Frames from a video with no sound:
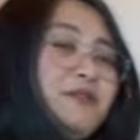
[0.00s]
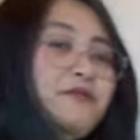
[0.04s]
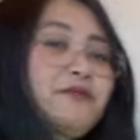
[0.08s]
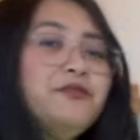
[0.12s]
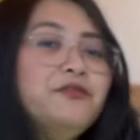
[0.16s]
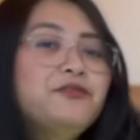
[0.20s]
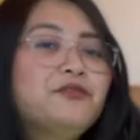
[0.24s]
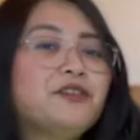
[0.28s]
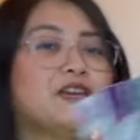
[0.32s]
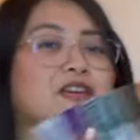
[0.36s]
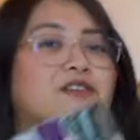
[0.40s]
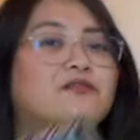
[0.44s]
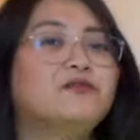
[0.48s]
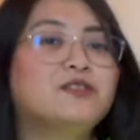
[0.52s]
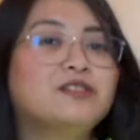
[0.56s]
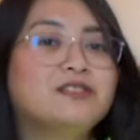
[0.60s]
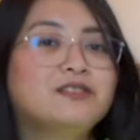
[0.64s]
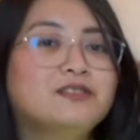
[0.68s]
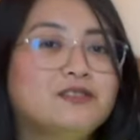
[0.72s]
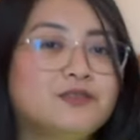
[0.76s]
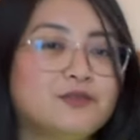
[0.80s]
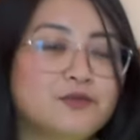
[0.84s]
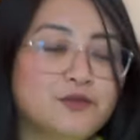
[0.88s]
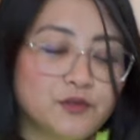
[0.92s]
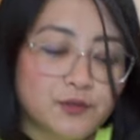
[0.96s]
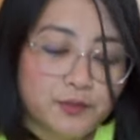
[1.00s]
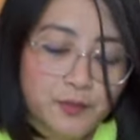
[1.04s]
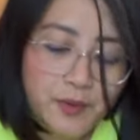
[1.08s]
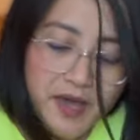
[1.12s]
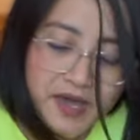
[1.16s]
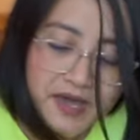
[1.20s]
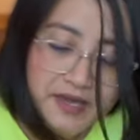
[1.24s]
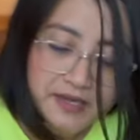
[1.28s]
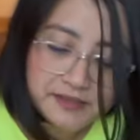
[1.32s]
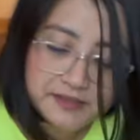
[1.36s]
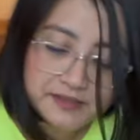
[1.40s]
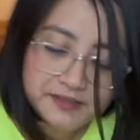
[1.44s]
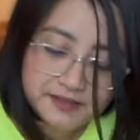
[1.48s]
my favorite
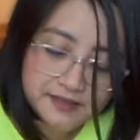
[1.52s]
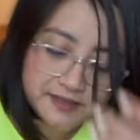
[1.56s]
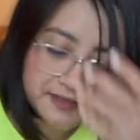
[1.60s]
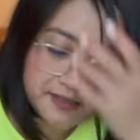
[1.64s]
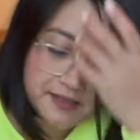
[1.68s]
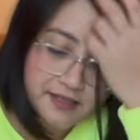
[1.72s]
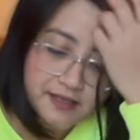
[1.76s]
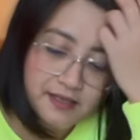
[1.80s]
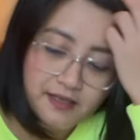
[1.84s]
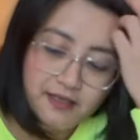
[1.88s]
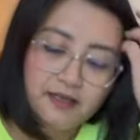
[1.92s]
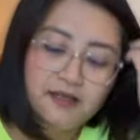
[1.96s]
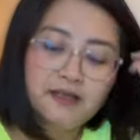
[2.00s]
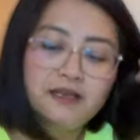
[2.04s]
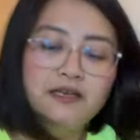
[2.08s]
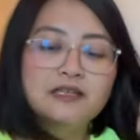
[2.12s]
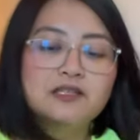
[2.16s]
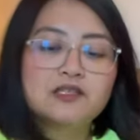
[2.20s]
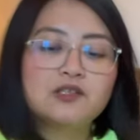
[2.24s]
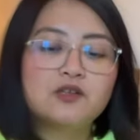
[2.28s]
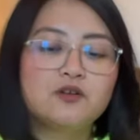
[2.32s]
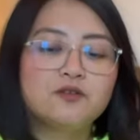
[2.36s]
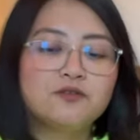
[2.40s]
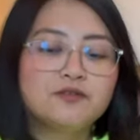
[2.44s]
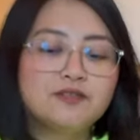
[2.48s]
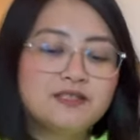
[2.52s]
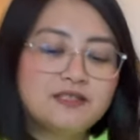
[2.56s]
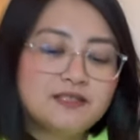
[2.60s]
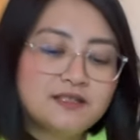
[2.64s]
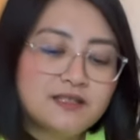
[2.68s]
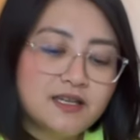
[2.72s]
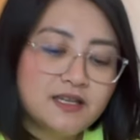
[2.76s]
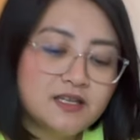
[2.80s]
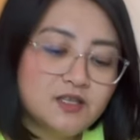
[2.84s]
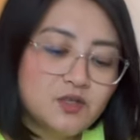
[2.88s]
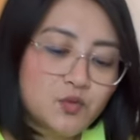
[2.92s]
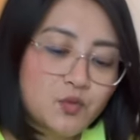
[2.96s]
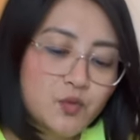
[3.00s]
toothpastes. It's called
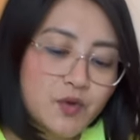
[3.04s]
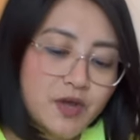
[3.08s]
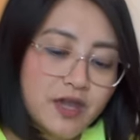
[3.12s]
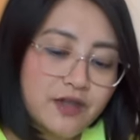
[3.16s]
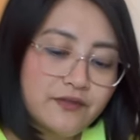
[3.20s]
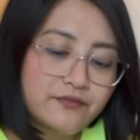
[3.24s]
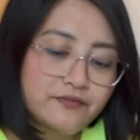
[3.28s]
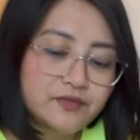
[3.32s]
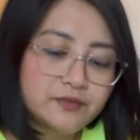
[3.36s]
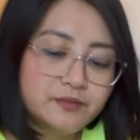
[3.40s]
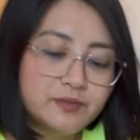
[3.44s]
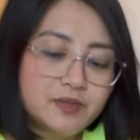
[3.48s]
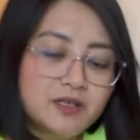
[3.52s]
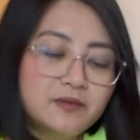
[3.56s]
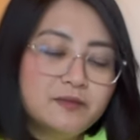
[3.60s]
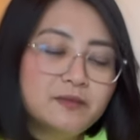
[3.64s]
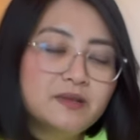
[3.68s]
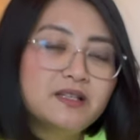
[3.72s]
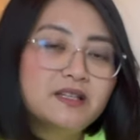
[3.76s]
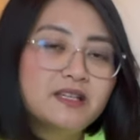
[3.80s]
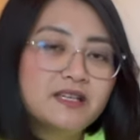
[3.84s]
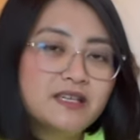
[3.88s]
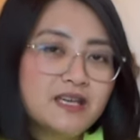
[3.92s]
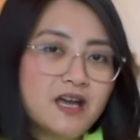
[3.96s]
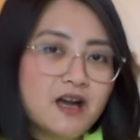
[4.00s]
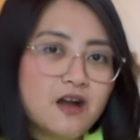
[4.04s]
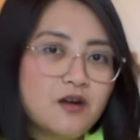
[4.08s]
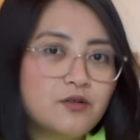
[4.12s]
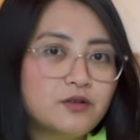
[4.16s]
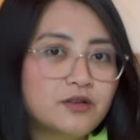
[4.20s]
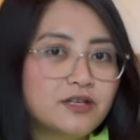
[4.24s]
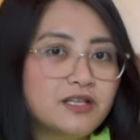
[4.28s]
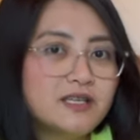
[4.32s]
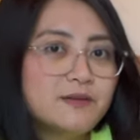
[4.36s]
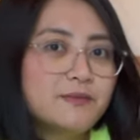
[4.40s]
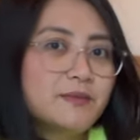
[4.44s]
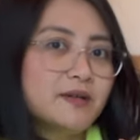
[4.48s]
Stain Away from Himalaya or